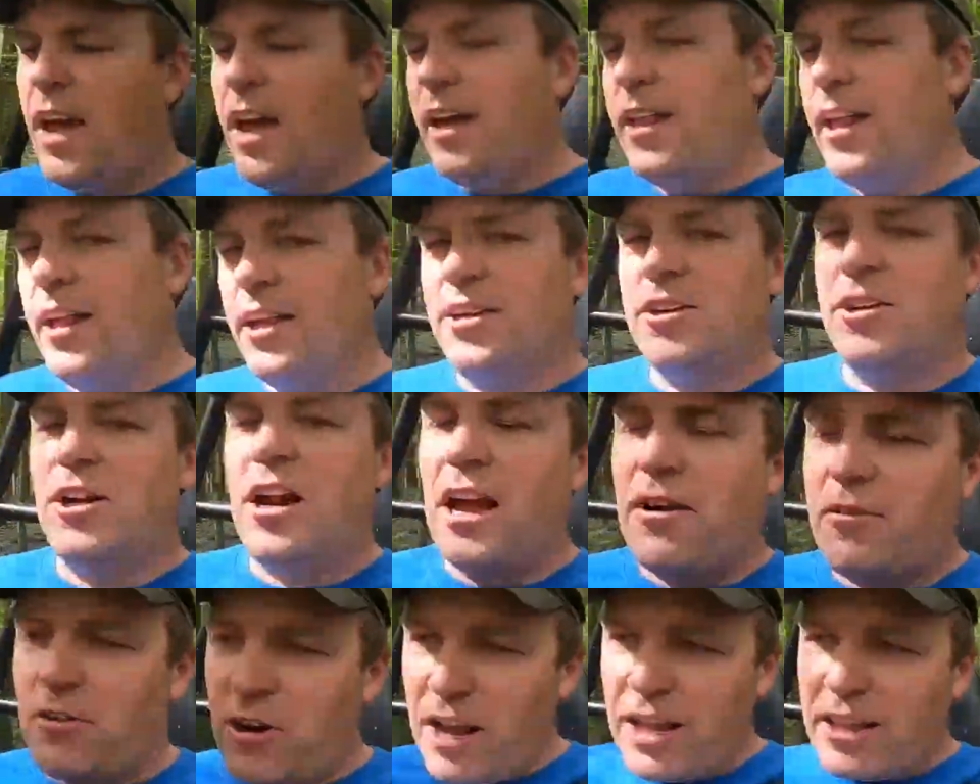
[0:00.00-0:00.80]
I like her
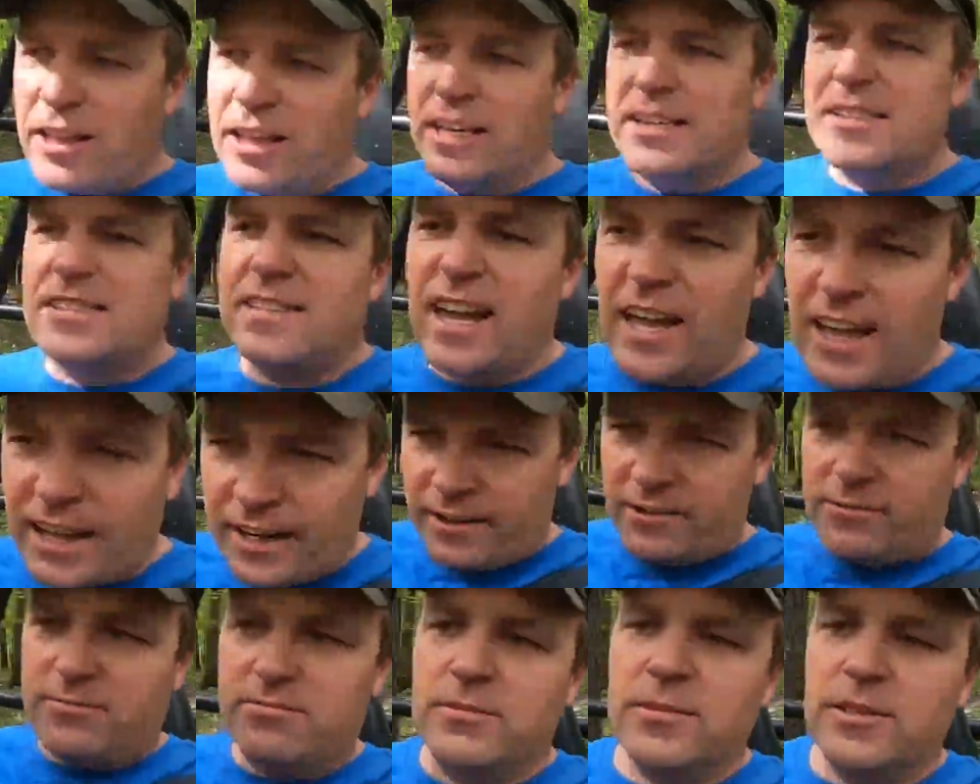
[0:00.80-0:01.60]
to have her headlights
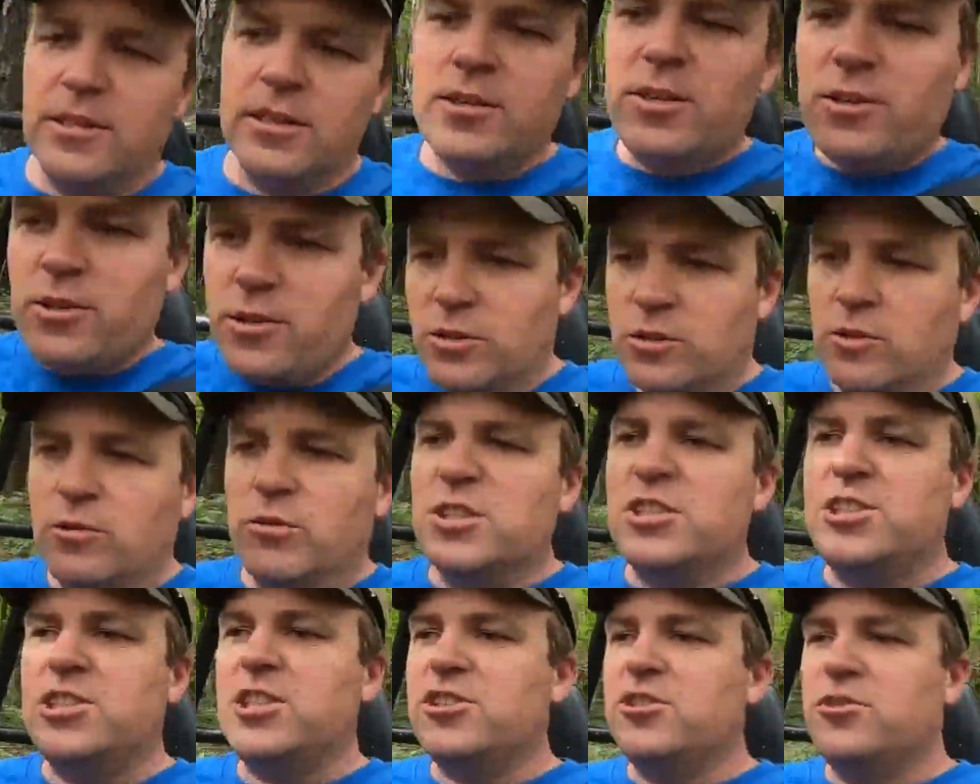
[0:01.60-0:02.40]
on
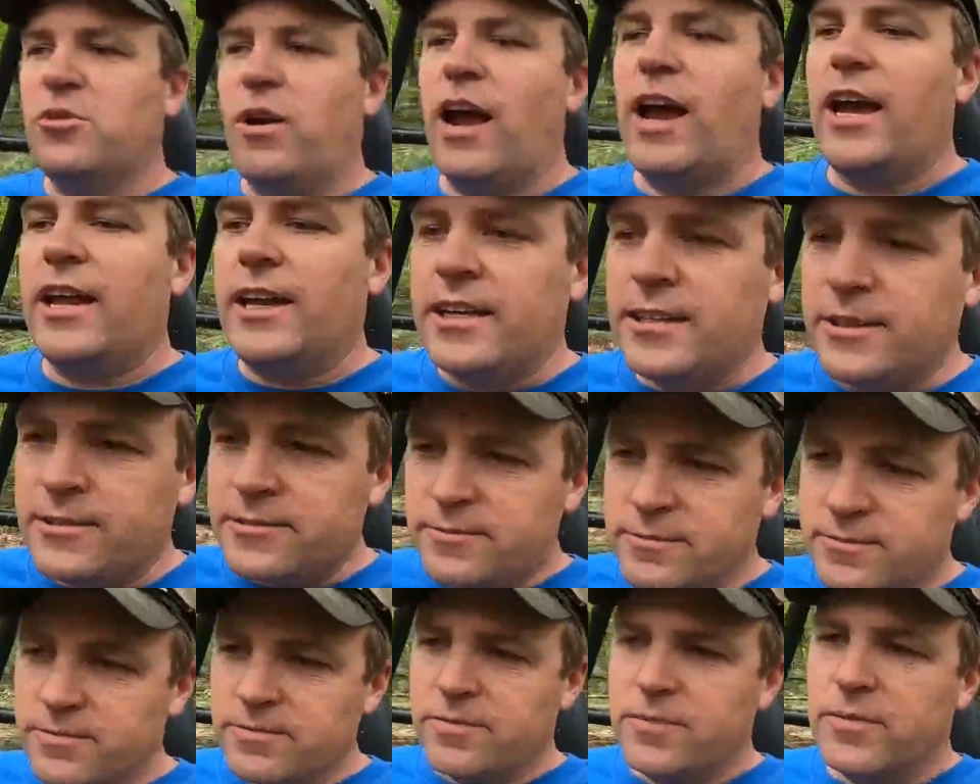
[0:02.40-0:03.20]
when she's riding.
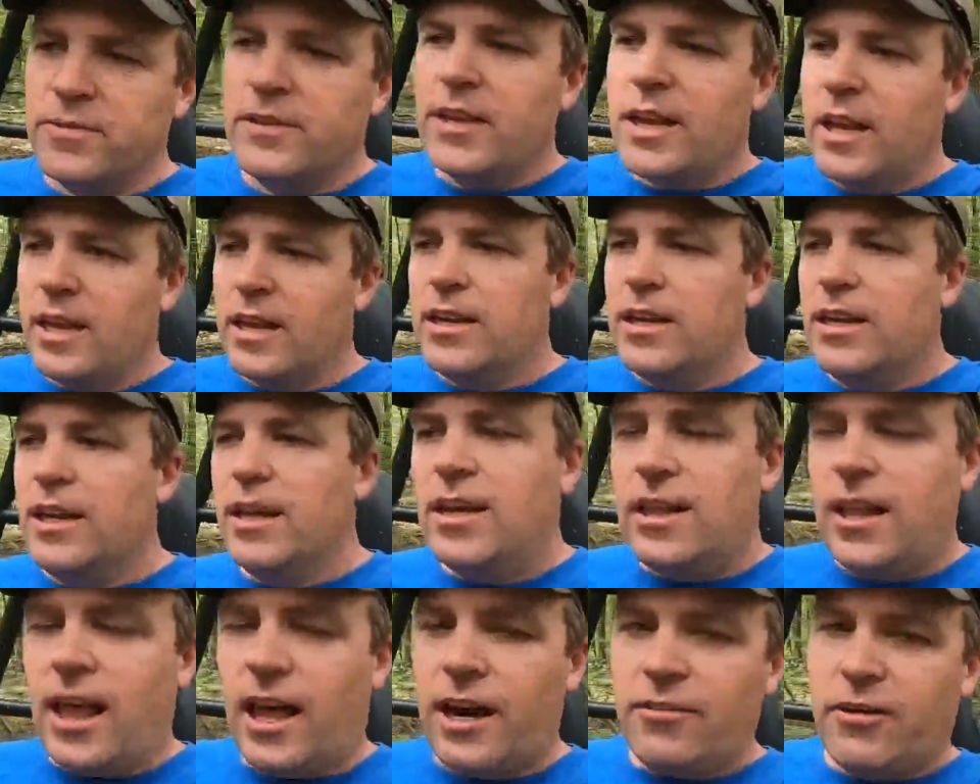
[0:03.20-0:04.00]

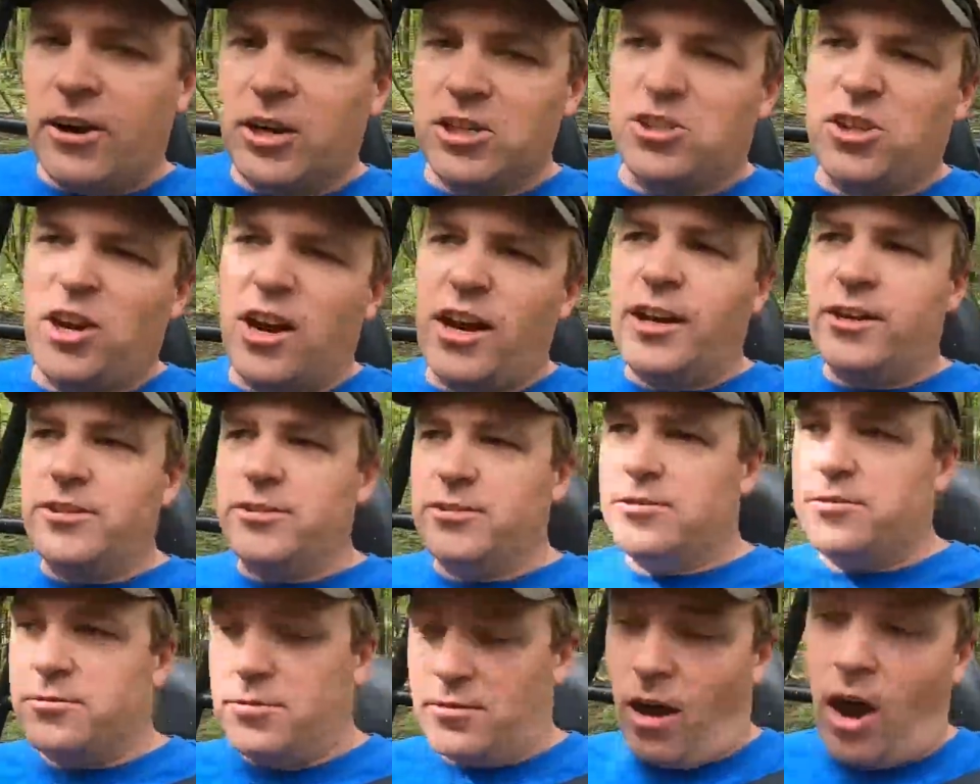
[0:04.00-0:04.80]
A lot of our
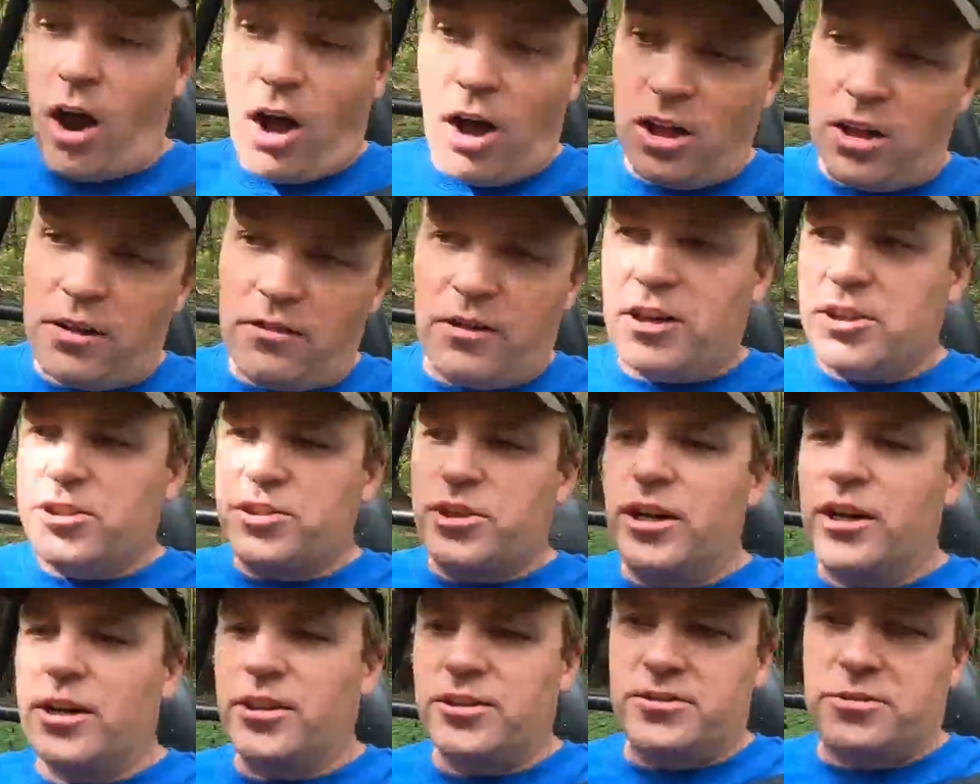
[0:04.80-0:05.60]
trails, all of our
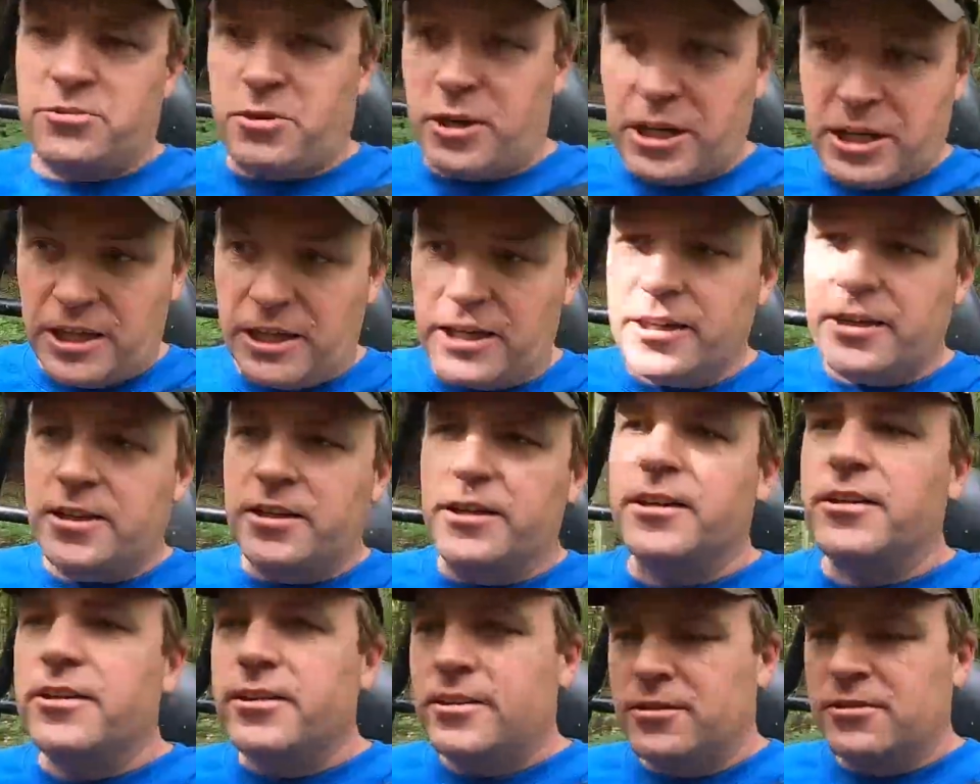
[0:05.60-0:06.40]
trails really,
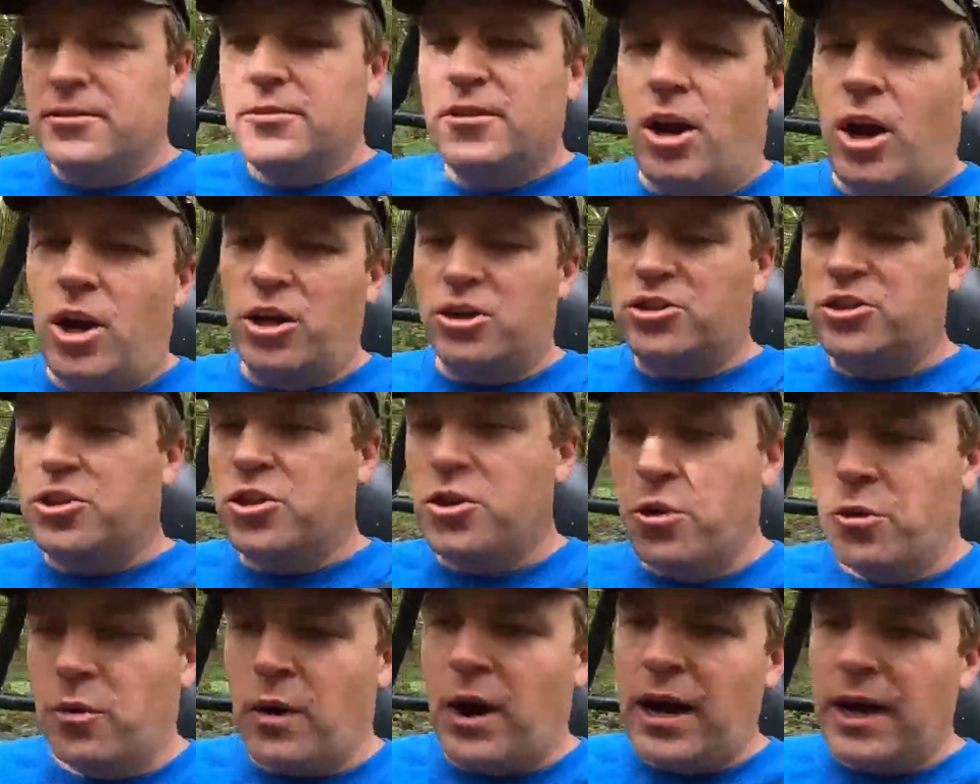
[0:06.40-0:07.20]
are
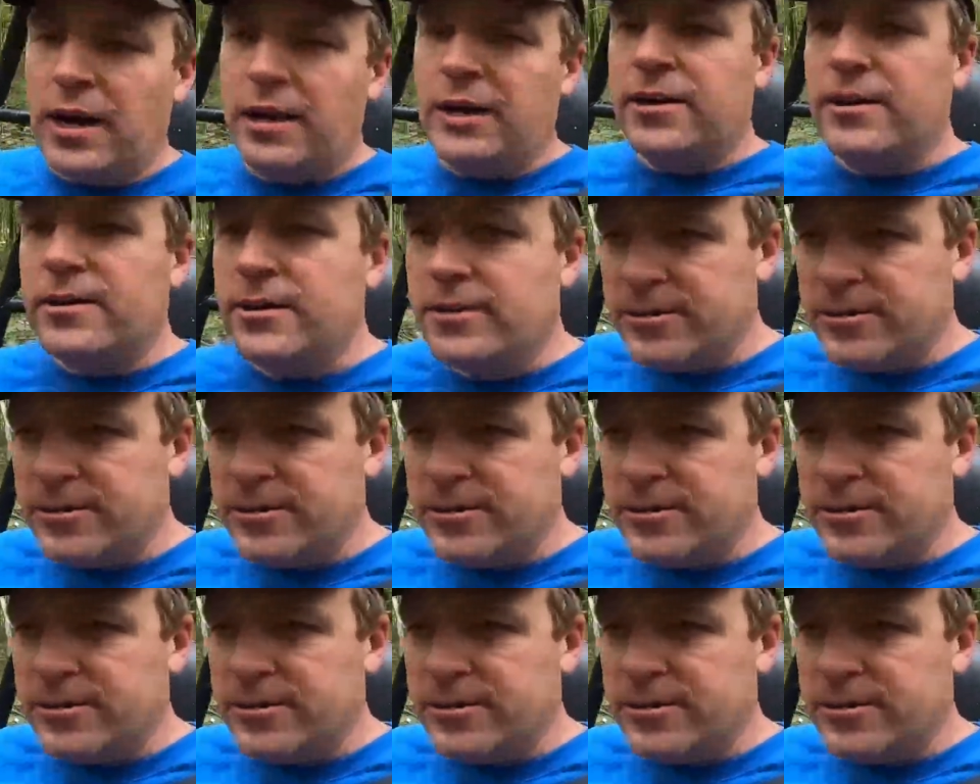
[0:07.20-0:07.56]
two-way.